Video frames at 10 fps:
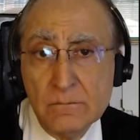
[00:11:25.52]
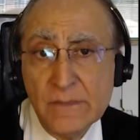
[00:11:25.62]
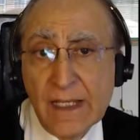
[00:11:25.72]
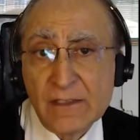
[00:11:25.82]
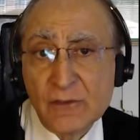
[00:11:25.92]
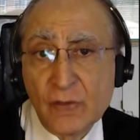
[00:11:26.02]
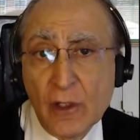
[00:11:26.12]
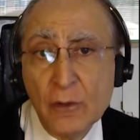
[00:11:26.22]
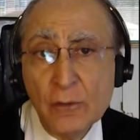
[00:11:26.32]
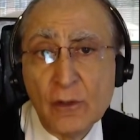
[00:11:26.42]
Next
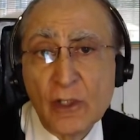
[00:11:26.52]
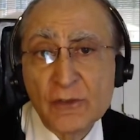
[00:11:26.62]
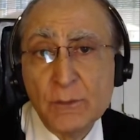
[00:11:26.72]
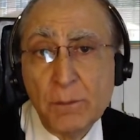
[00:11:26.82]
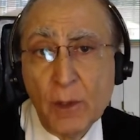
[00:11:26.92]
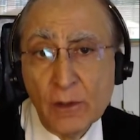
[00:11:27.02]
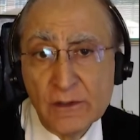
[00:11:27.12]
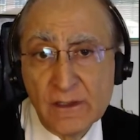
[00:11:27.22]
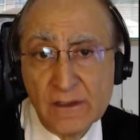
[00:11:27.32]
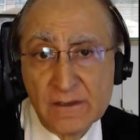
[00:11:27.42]
row,
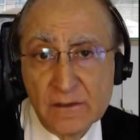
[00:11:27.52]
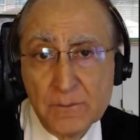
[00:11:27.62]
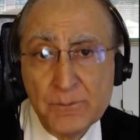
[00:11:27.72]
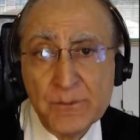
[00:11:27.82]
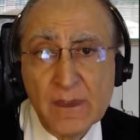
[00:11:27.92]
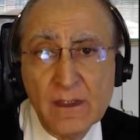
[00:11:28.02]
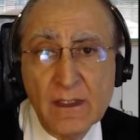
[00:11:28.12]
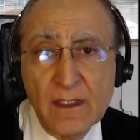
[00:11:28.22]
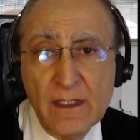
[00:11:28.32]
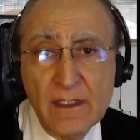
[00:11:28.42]
cosmopolitanism
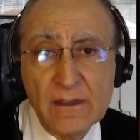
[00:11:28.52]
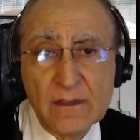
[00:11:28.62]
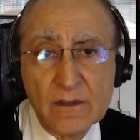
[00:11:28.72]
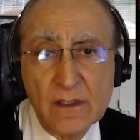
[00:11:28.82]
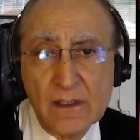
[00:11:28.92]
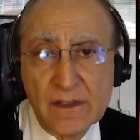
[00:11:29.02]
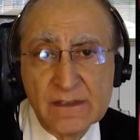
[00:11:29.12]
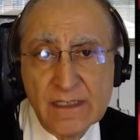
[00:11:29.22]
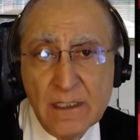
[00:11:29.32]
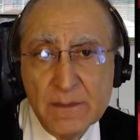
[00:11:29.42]
is the
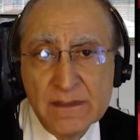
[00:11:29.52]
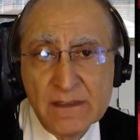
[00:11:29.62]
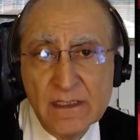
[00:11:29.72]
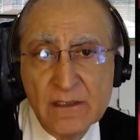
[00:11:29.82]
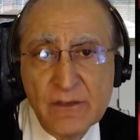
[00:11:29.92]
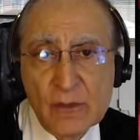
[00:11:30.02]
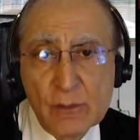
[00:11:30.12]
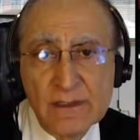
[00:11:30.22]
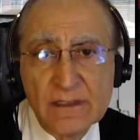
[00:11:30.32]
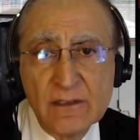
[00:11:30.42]
same as
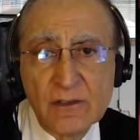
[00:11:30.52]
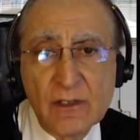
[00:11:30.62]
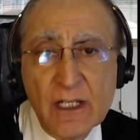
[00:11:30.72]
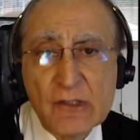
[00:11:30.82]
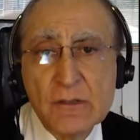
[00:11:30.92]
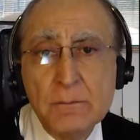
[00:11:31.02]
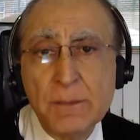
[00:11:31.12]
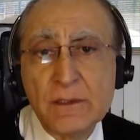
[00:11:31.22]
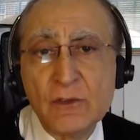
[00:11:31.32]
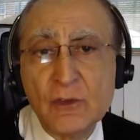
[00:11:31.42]
individualist integration,
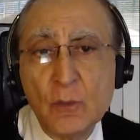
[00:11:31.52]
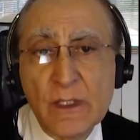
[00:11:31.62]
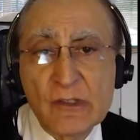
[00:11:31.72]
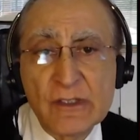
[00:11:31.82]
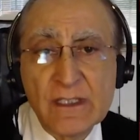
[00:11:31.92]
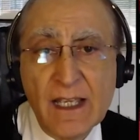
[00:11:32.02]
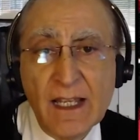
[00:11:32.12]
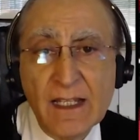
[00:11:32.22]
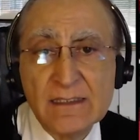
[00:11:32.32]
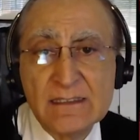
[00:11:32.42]
but to which it
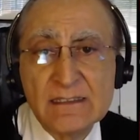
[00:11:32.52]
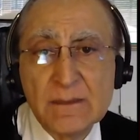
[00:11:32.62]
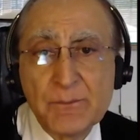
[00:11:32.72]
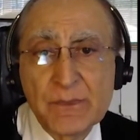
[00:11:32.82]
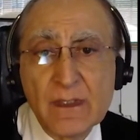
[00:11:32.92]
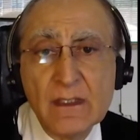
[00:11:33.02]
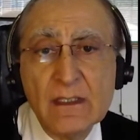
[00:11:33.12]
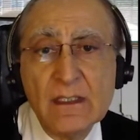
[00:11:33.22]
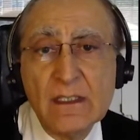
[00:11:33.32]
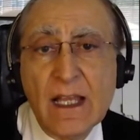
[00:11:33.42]
adds
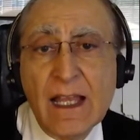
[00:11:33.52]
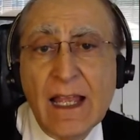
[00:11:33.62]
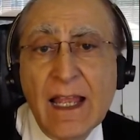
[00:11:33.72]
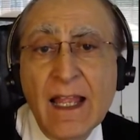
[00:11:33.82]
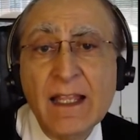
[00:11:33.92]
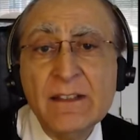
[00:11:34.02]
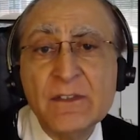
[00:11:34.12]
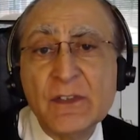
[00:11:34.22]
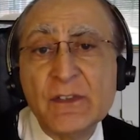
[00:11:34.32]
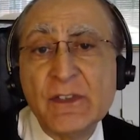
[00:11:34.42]

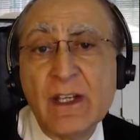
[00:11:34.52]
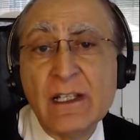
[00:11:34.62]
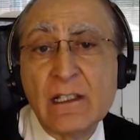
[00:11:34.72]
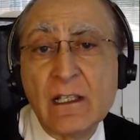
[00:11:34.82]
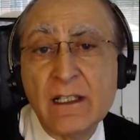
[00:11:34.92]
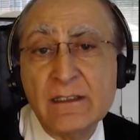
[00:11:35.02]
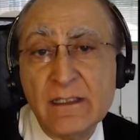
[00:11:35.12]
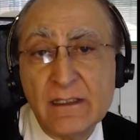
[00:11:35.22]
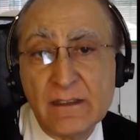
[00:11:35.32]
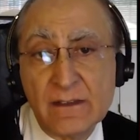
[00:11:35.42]
and societal
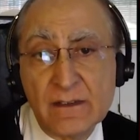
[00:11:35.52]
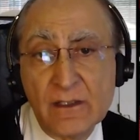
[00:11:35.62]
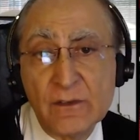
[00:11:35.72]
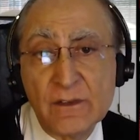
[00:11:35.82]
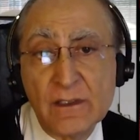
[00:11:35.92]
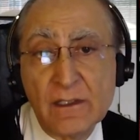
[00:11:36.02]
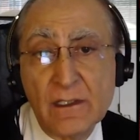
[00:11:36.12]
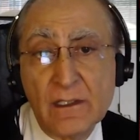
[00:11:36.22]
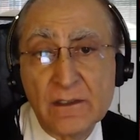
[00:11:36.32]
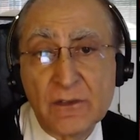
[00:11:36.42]
ideas. Can you see the
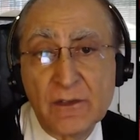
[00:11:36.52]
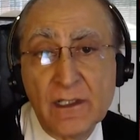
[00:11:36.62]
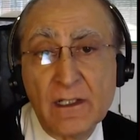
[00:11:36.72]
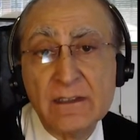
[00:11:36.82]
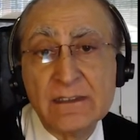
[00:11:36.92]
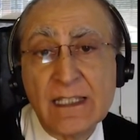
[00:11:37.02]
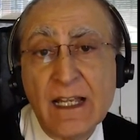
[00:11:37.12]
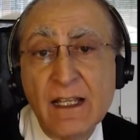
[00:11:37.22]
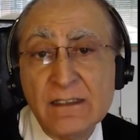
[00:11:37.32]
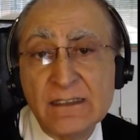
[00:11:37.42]
last three lines?
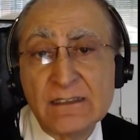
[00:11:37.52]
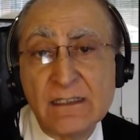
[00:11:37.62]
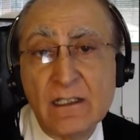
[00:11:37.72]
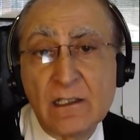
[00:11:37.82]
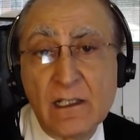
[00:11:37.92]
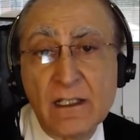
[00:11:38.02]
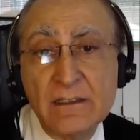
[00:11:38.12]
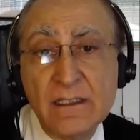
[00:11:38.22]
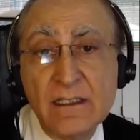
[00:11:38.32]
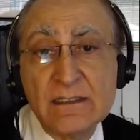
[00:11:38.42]
And societal
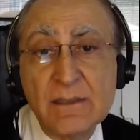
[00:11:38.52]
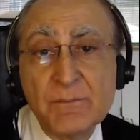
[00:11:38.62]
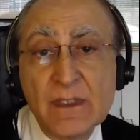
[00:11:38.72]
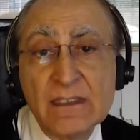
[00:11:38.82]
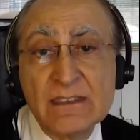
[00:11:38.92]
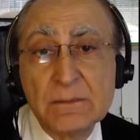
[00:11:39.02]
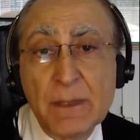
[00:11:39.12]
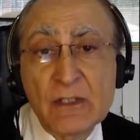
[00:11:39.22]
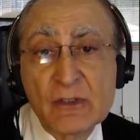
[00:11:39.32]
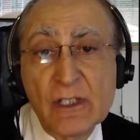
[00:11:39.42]
ideas,
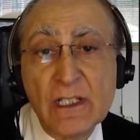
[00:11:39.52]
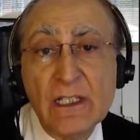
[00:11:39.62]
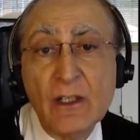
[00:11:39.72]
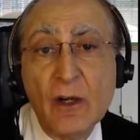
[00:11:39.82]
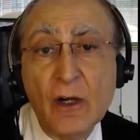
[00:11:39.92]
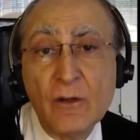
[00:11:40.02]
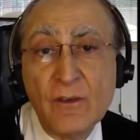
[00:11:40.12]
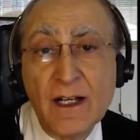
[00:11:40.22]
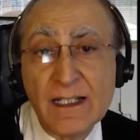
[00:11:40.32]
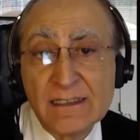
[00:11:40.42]
especially
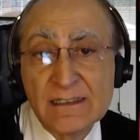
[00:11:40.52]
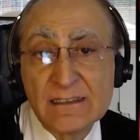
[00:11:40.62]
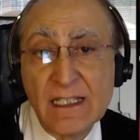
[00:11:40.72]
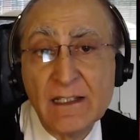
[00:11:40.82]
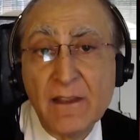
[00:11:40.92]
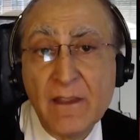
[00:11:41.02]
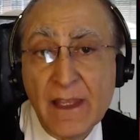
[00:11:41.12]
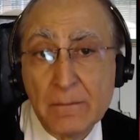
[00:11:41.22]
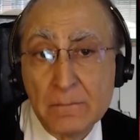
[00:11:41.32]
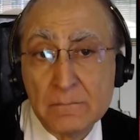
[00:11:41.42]
of us and them.